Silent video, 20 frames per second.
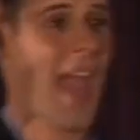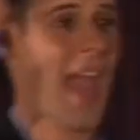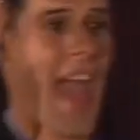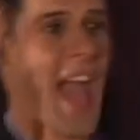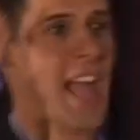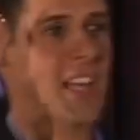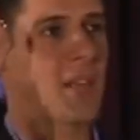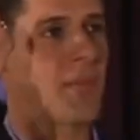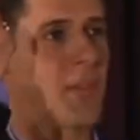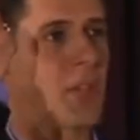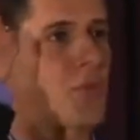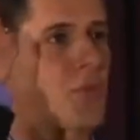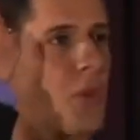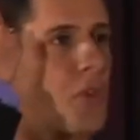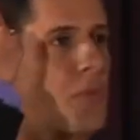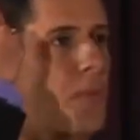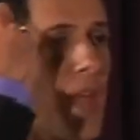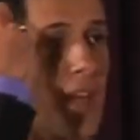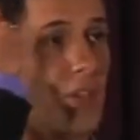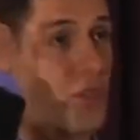act of
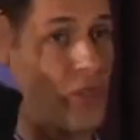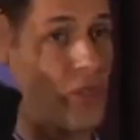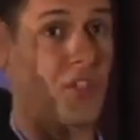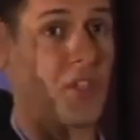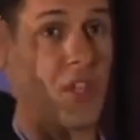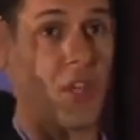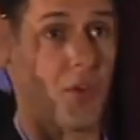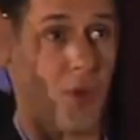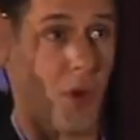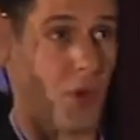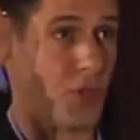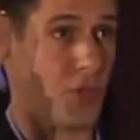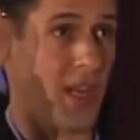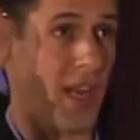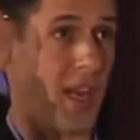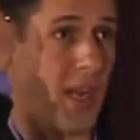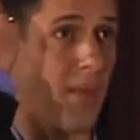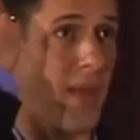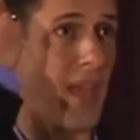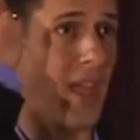introspection see your own
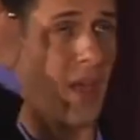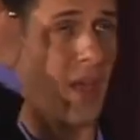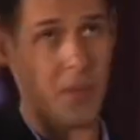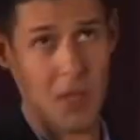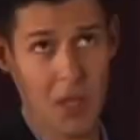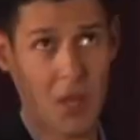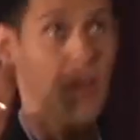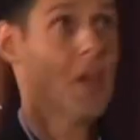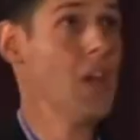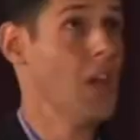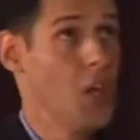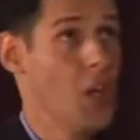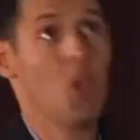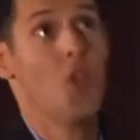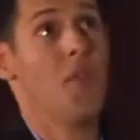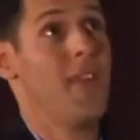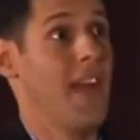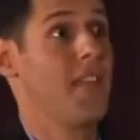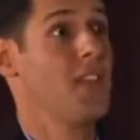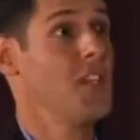genetic makeup.
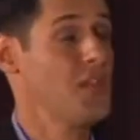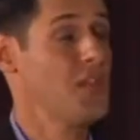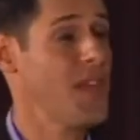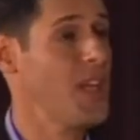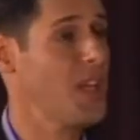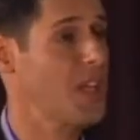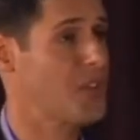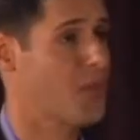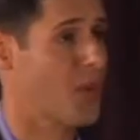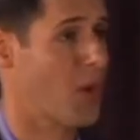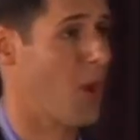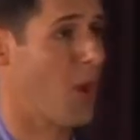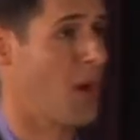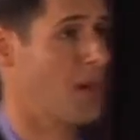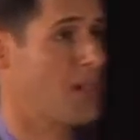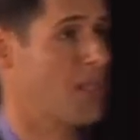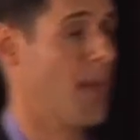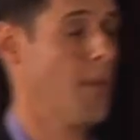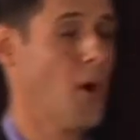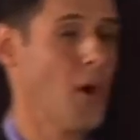You've had these feelings for a long
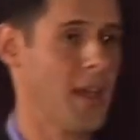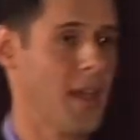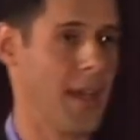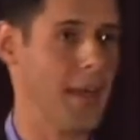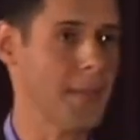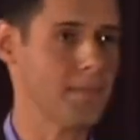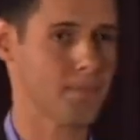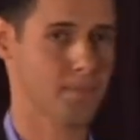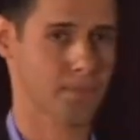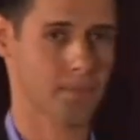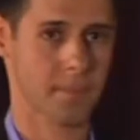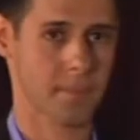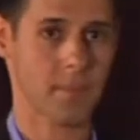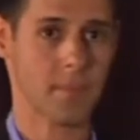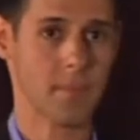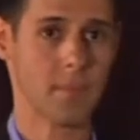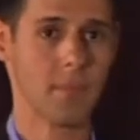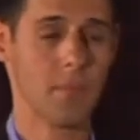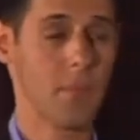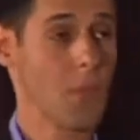time, okay.
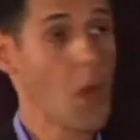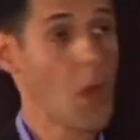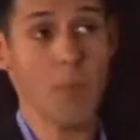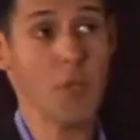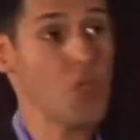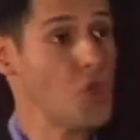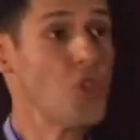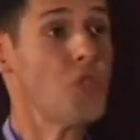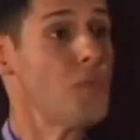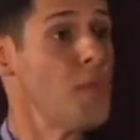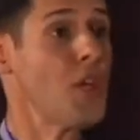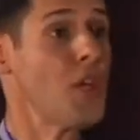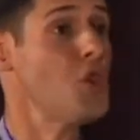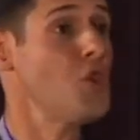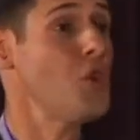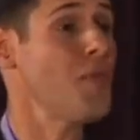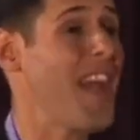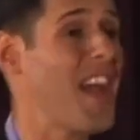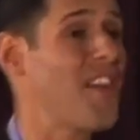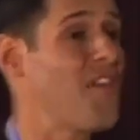But just because
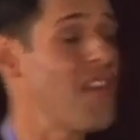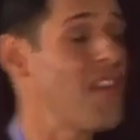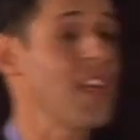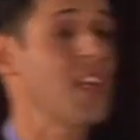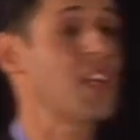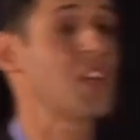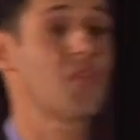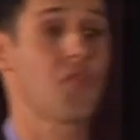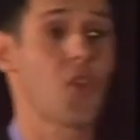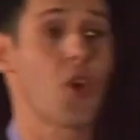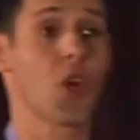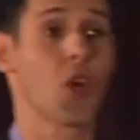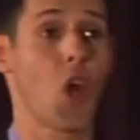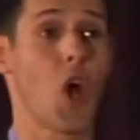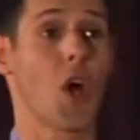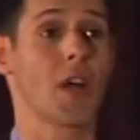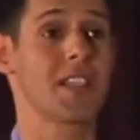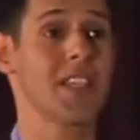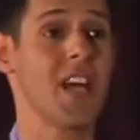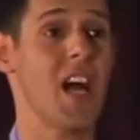you've had feelings for a
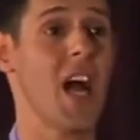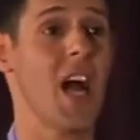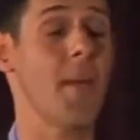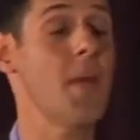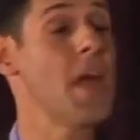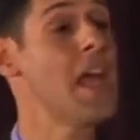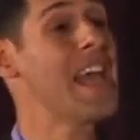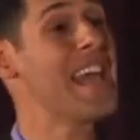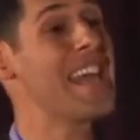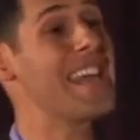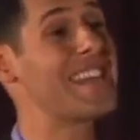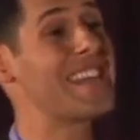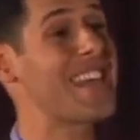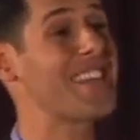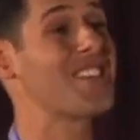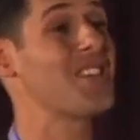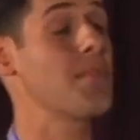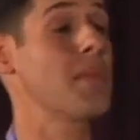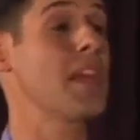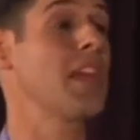long time, it
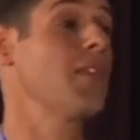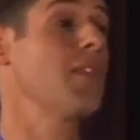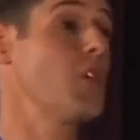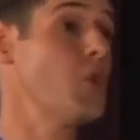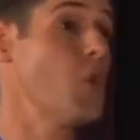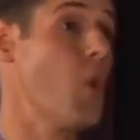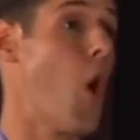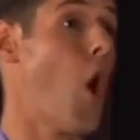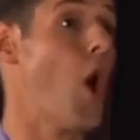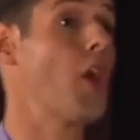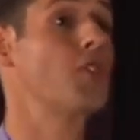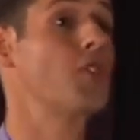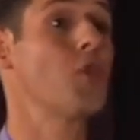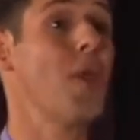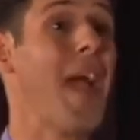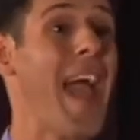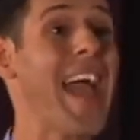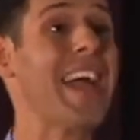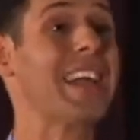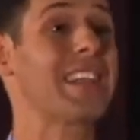doesn't mean that you ought to
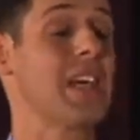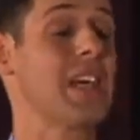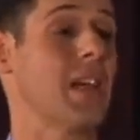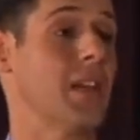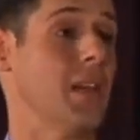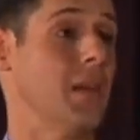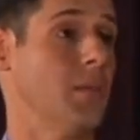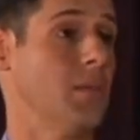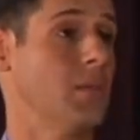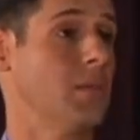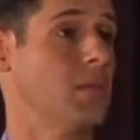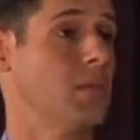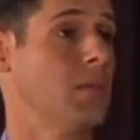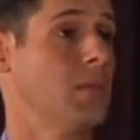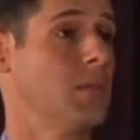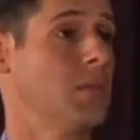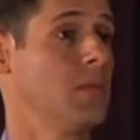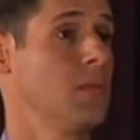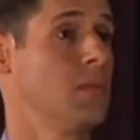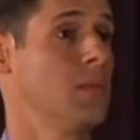act on them.
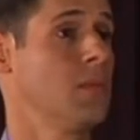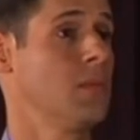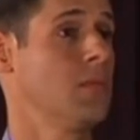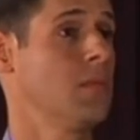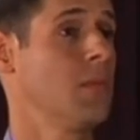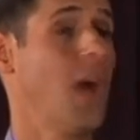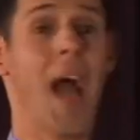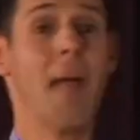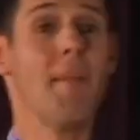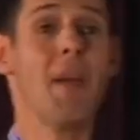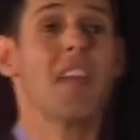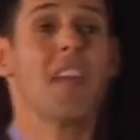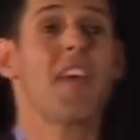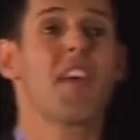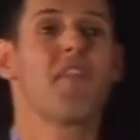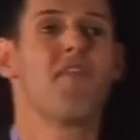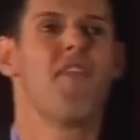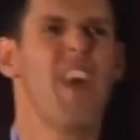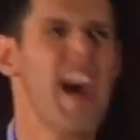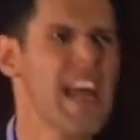I might have
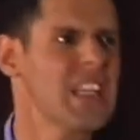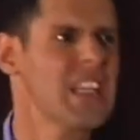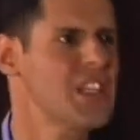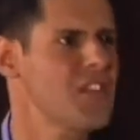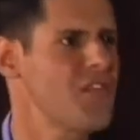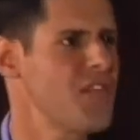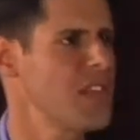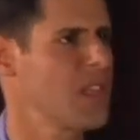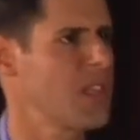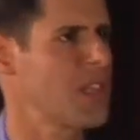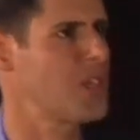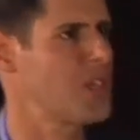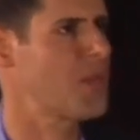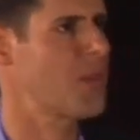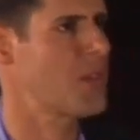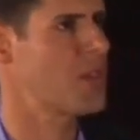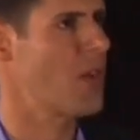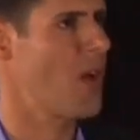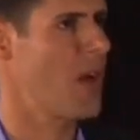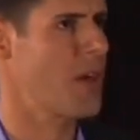had violent feelings for
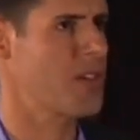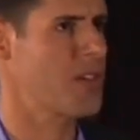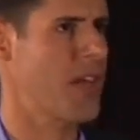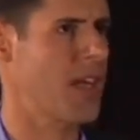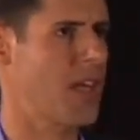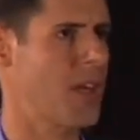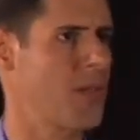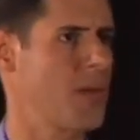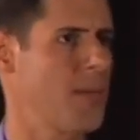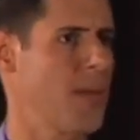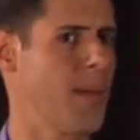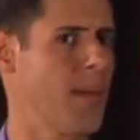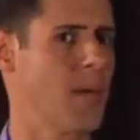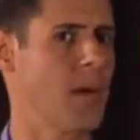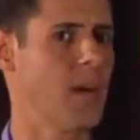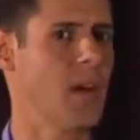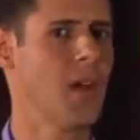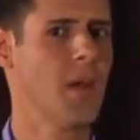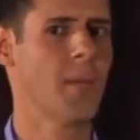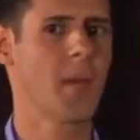as long as I can
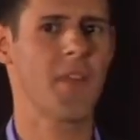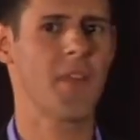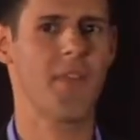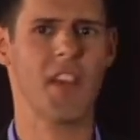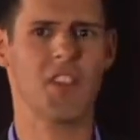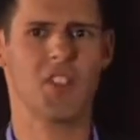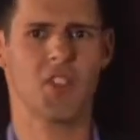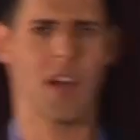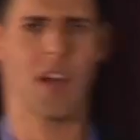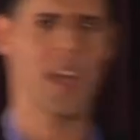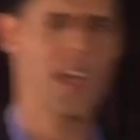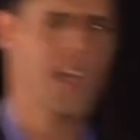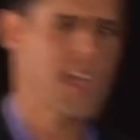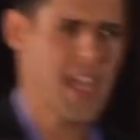remember, but if I start